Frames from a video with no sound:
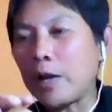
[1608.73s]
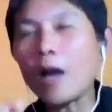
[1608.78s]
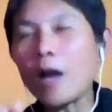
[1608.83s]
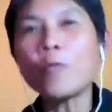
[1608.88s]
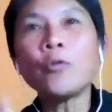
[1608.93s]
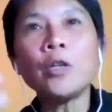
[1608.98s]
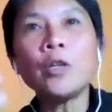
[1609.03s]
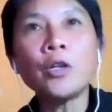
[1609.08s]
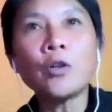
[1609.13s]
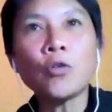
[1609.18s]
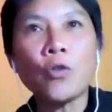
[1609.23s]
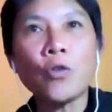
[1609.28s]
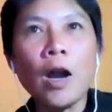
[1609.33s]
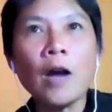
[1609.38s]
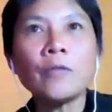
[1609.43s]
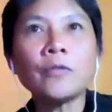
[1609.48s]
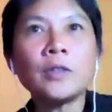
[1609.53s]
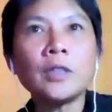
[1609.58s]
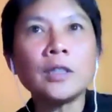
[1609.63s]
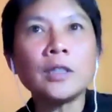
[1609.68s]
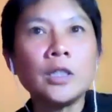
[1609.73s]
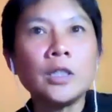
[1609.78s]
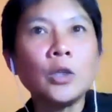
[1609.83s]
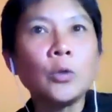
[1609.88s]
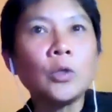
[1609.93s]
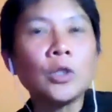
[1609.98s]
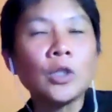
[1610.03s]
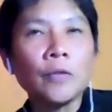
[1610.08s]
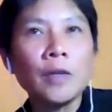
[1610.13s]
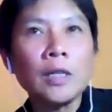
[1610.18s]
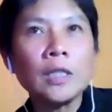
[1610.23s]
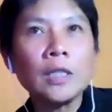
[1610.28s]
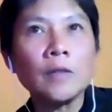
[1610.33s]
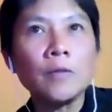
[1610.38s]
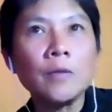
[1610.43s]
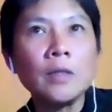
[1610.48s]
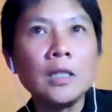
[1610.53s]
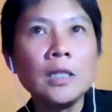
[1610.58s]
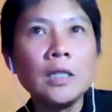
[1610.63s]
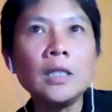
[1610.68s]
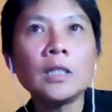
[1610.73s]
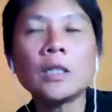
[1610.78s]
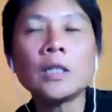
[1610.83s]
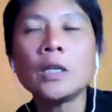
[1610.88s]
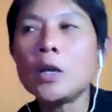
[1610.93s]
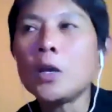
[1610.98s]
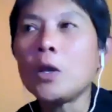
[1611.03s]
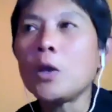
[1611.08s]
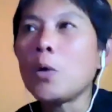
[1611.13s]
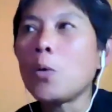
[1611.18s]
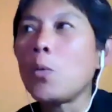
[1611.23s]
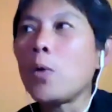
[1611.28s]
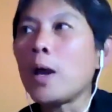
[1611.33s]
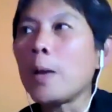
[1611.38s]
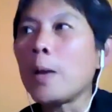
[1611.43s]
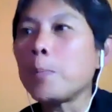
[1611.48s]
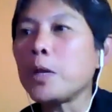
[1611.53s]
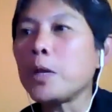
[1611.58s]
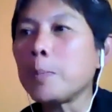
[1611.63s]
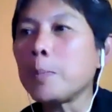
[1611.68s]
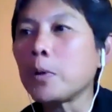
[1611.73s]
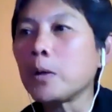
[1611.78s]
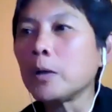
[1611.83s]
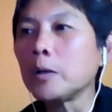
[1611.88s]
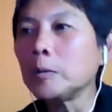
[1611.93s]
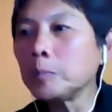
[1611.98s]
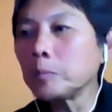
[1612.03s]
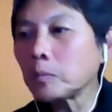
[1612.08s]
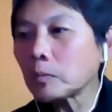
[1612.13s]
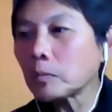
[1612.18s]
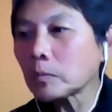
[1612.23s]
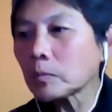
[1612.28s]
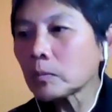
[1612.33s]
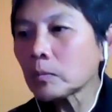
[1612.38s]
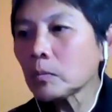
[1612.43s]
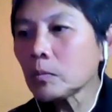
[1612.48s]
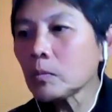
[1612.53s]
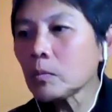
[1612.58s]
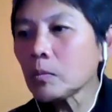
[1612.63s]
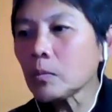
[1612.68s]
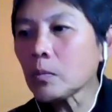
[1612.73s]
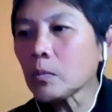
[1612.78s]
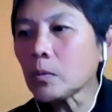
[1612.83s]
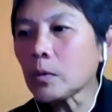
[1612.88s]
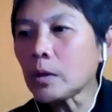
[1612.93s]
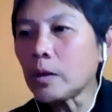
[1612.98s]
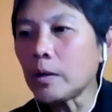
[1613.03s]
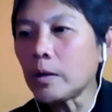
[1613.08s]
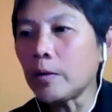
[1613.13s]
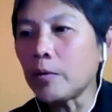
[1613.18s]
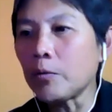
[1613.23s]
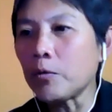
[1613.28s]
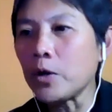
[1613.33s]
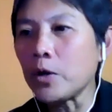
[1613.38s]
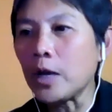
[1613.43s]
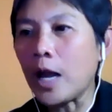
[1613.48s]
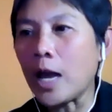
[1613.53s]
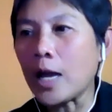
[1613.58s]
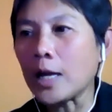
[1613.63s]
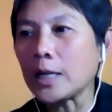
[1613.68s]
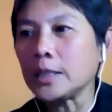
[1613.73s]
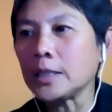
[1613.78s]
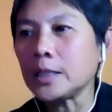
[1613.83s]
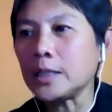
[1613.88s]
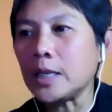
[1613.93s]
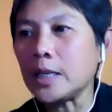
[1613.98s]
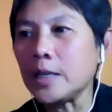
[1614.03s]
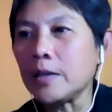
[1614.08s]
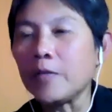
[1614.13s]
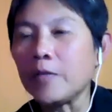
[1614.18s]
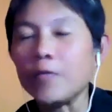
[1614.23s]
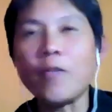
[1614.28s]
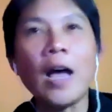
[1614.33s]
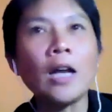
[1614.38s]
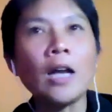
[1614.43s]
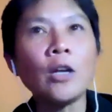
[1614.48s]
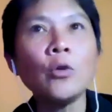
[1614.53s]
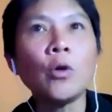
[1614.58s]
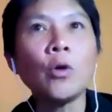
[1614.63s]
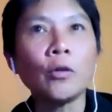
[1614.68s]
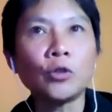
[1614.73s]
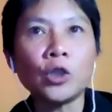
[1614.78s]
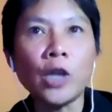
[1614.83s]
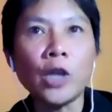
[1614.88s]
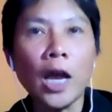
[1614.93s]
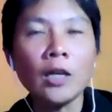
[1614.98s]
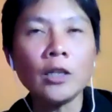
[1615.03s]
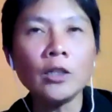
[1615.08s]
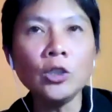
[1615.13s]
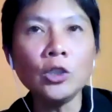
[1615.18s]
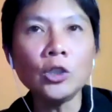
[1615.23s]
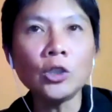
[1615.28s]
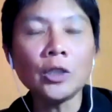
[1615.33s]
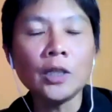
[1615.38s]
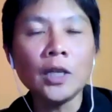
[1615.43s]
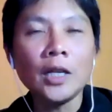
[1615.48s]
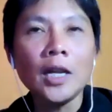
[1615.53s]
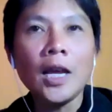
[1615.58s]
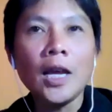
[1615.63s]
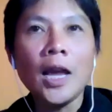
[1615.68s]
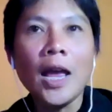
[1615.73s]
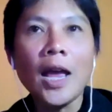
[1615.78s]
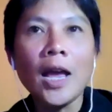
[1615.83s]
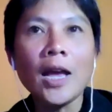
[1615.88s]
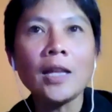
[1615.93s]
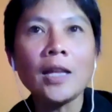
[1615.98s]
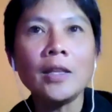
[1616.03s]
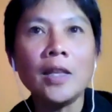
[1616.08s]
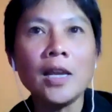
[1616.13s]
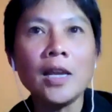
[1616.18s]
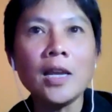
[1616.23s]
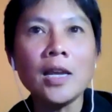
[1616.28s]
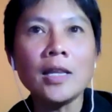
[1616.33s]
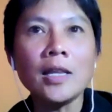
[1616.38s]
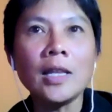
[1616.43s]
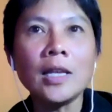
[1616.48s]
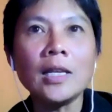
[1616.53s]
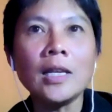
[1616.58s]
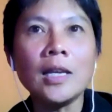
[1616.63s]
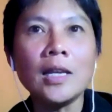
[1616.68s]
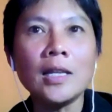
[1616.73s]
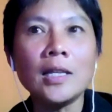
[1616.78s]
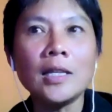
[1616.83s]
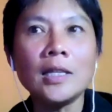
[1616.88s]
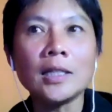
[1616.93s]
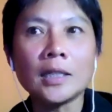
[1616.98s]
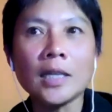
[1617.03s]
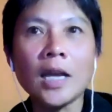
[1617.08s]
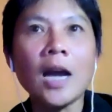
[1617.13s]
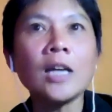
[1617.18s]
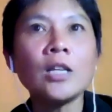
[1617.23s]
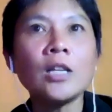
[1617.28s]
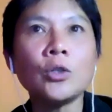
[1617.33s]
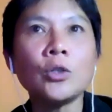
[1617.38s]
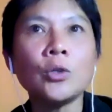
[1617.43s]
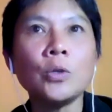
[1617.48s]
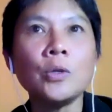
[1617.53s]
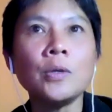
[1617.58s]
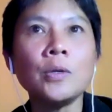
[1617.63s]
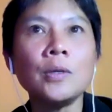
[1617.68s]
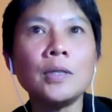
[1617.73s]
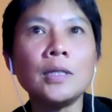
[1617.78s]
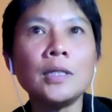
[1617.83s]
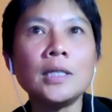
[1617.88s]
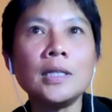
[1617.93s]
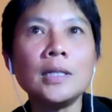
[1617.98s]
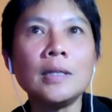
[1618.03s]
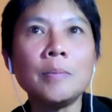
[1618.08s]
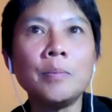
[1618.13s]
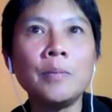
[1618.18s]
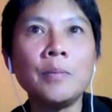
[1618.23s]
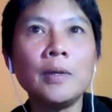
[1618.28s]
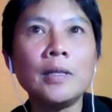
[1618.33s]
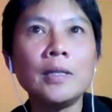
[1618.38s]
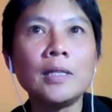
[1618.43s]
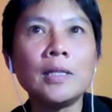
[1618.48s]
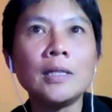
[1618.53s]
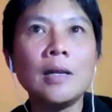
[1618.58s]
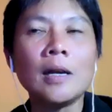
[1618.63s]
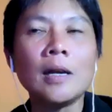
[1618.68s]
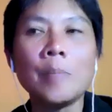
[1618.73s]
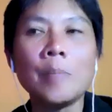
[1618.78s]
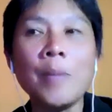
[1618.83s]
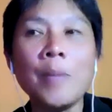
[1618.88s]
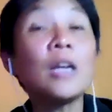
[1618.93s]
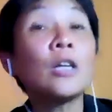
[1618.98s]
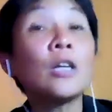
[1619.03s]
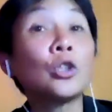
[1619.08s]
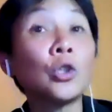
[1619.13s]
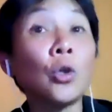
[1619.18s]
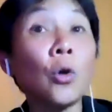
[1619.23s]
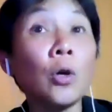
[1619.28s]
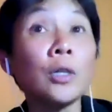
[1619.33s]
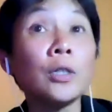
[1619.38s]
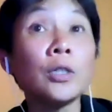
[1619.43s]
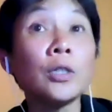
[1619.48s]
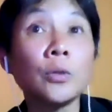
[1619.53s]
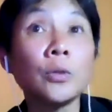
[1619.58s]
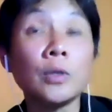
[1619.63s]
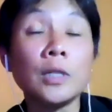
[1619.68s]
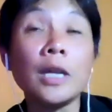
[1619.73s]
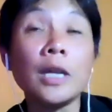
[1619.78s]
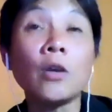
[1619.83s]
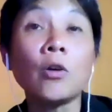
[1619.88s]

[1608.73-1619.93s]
carefully crafted sequence of activities where people realize the value of challenge, and they decide to make a choice to